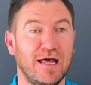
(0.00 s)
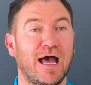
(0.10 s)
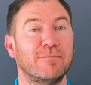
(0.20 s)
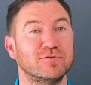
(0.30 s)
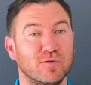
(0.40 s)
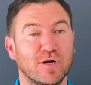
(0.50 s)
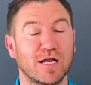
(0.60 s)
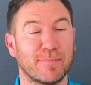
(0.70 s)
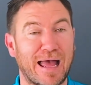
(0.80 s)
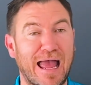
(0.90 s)
I'm talking
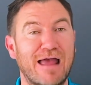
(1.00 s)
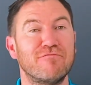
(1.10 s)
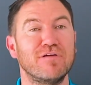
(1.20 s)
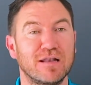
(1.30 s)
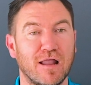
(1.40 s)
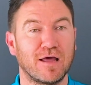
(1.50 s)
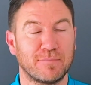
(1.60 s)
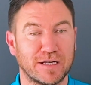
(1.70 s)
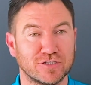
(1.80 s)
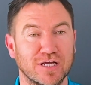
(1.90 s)
about every line
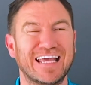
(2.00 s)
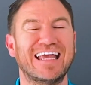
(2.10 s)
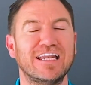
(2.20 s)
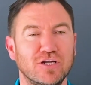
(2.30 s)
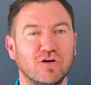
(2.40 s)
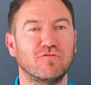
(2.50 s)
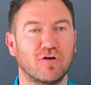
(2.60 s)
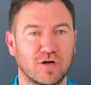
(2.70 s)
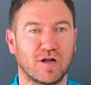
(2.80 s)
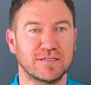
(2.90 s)
manager in your
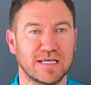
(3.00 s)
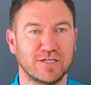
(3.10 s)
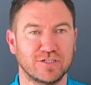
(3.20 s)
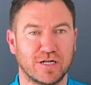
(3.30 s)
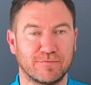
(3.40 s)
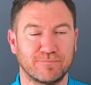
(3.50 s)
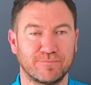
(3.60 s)
organization.